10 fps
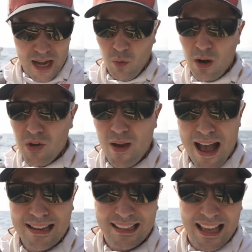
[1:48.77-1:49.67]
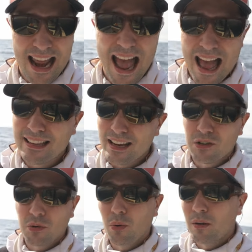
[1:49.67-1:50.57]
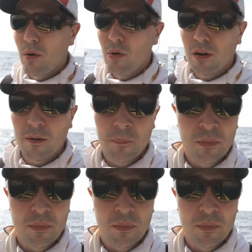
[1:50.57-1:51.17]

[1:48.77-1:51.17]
Anyone you ask that has a trolling motor,